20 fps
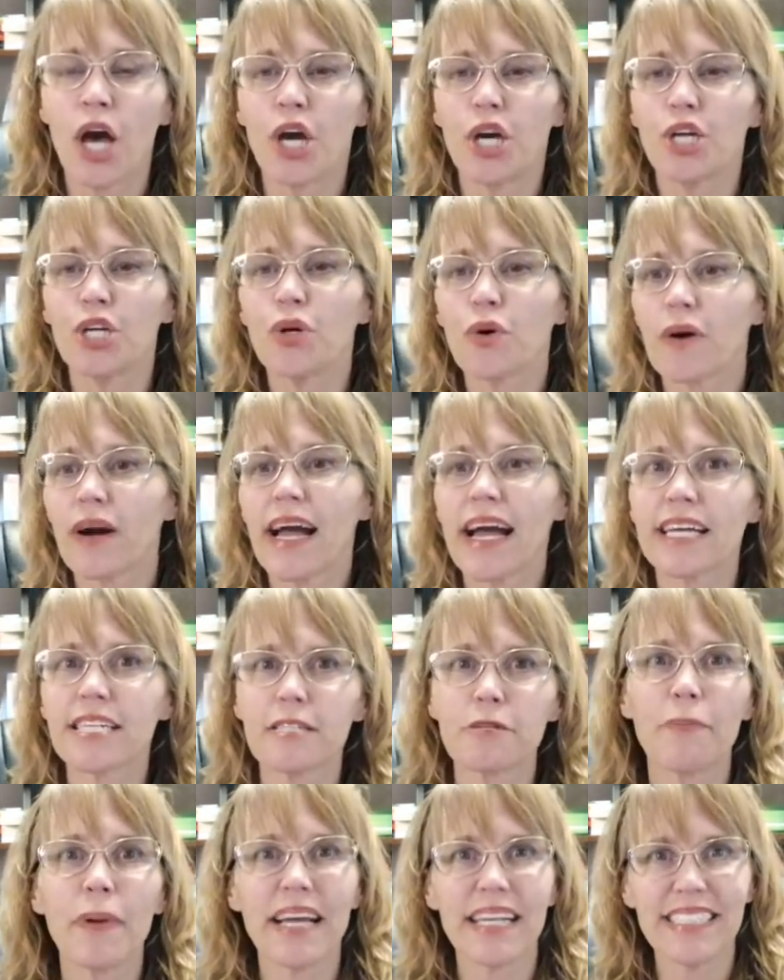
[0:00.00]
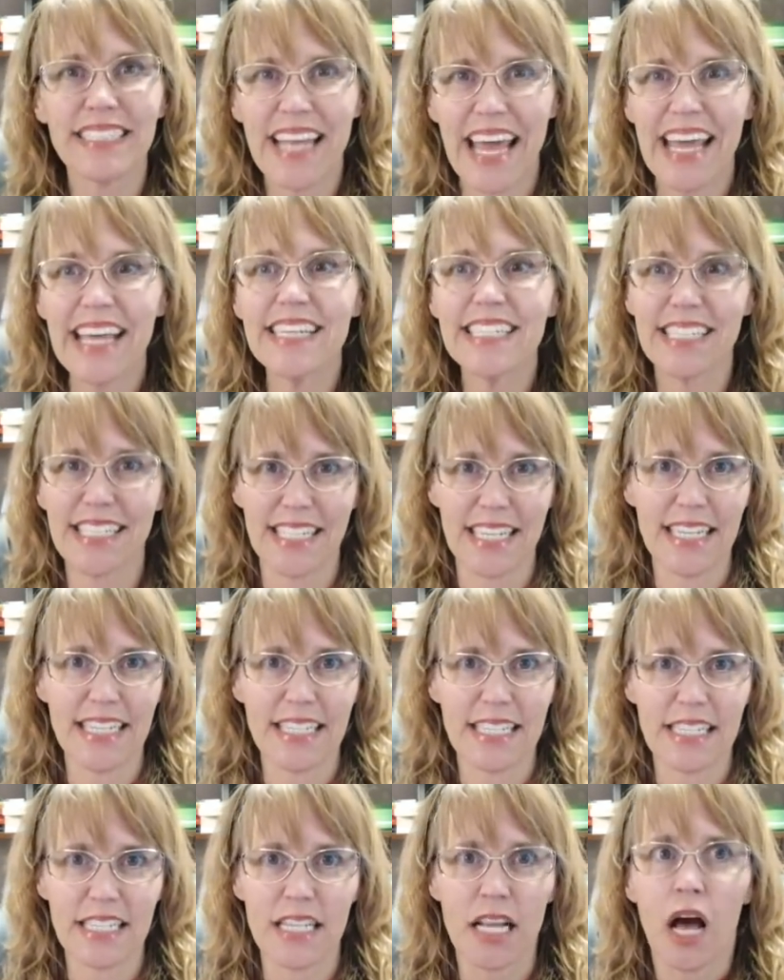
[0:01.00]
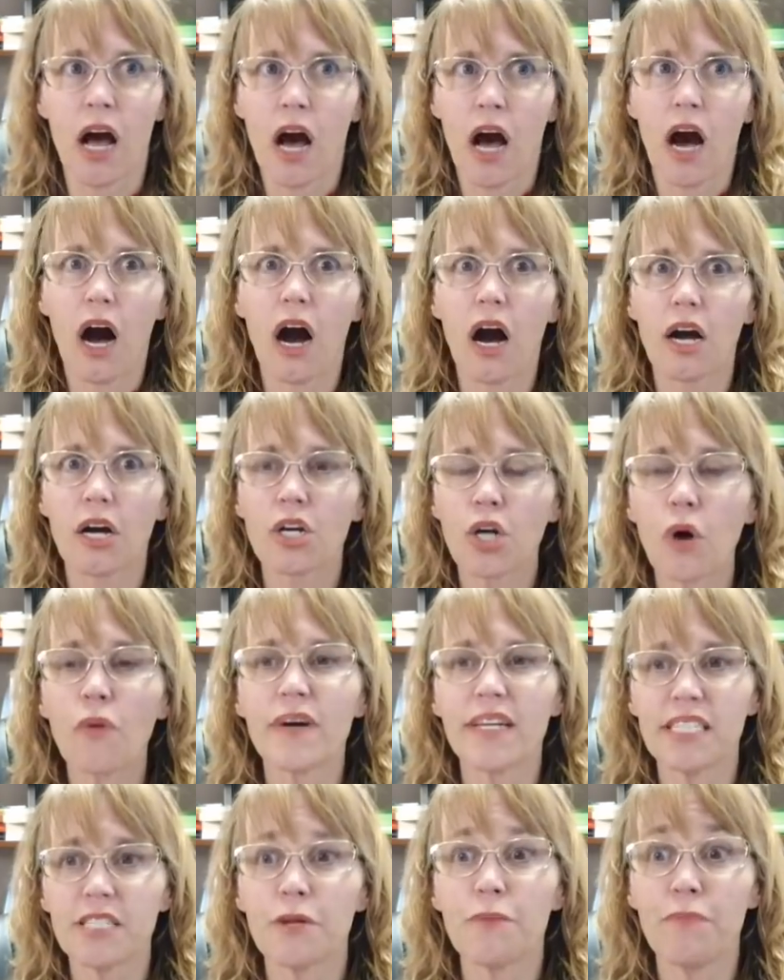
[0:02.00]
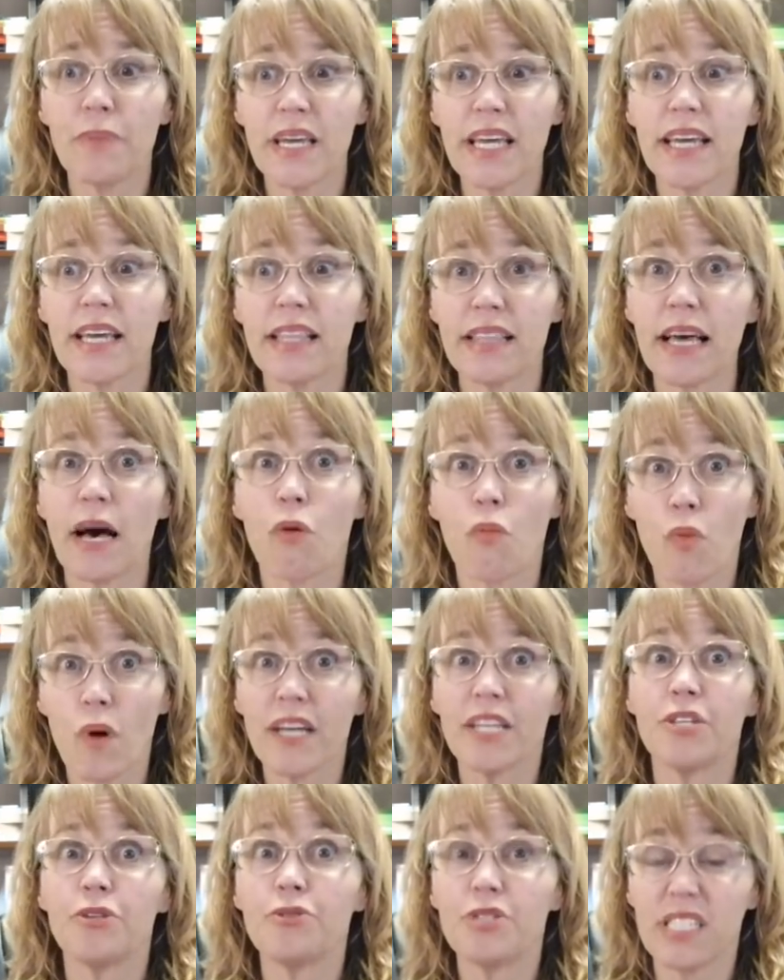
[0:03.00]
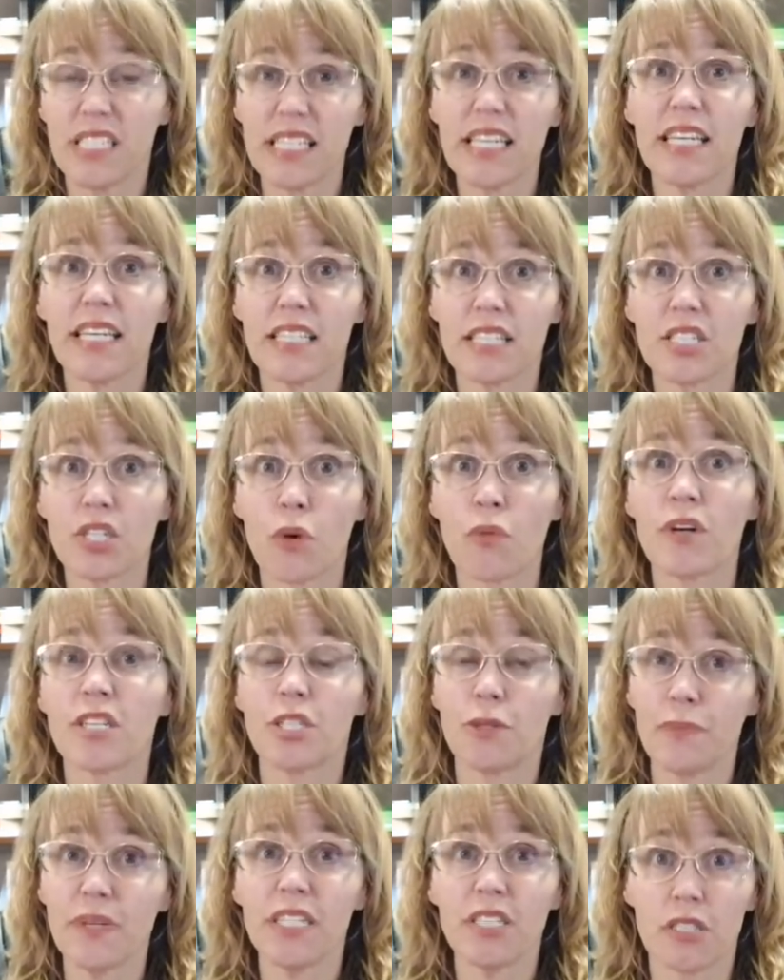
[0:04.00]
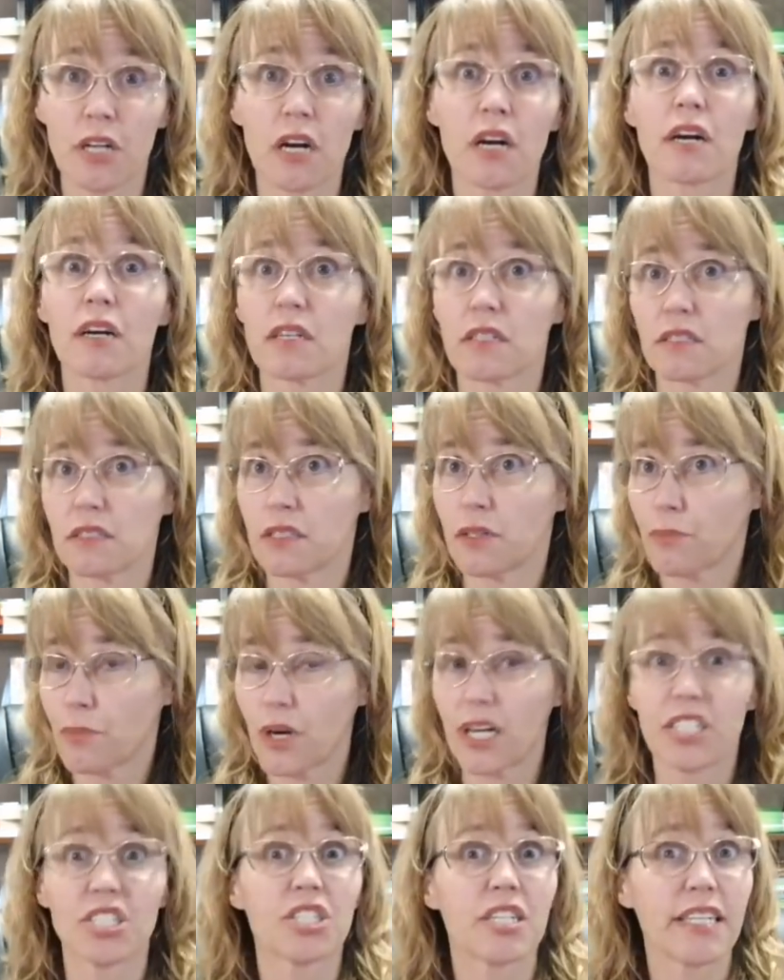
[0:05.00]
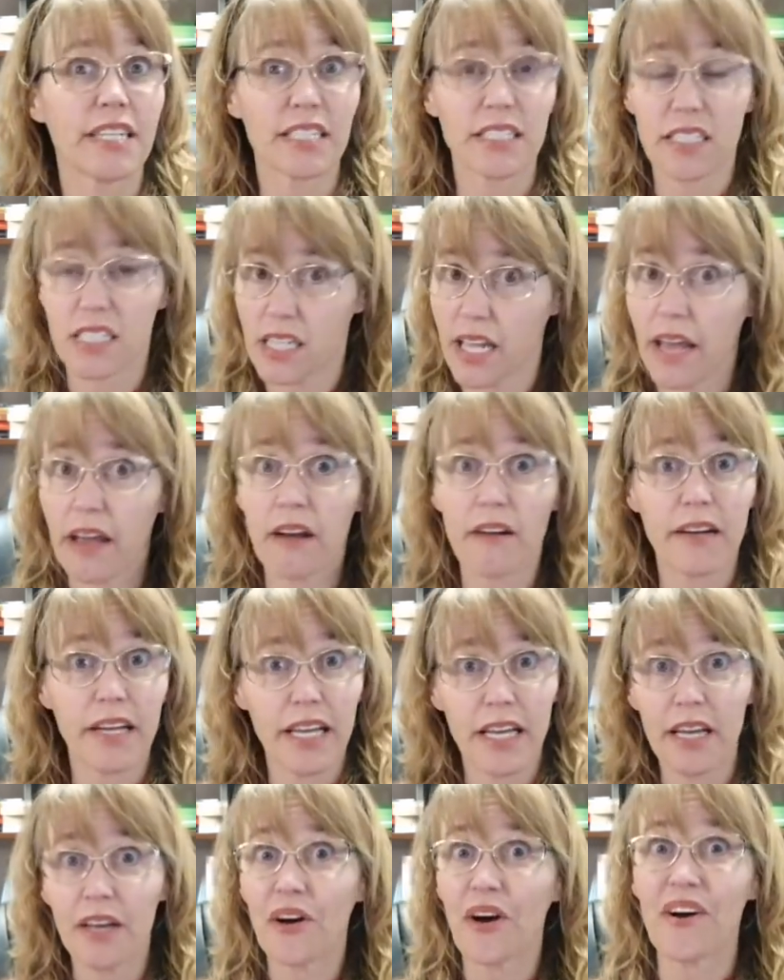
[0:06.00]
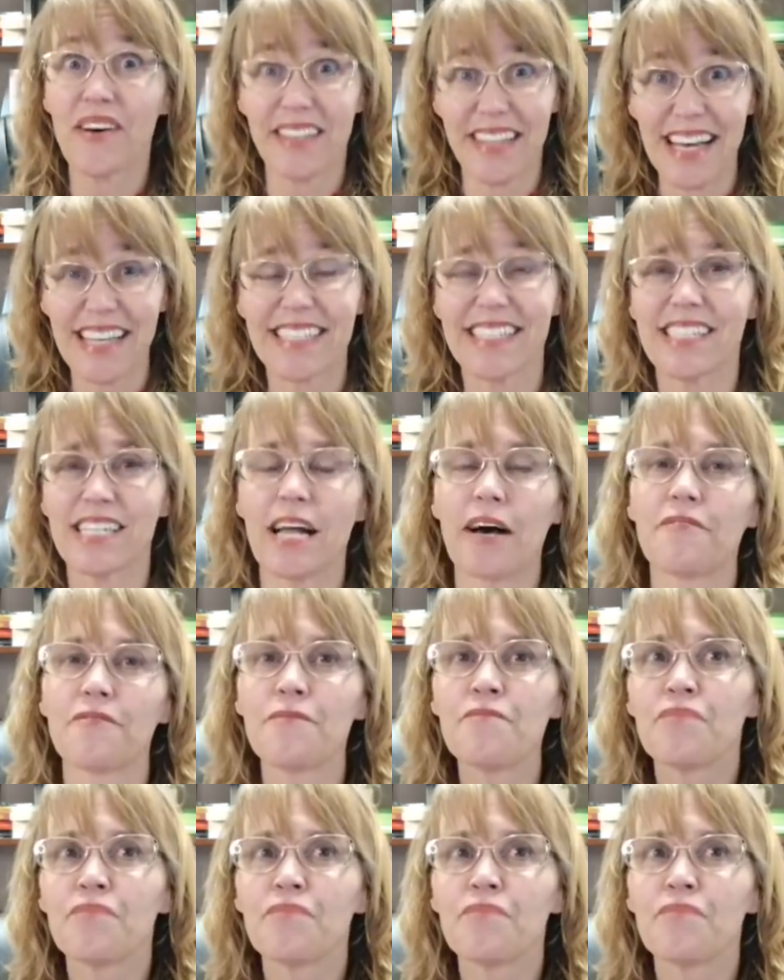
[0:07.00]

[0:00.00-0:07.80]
your expectations are going to be that what you see is going to be dark, depressing, scary, all that stuff.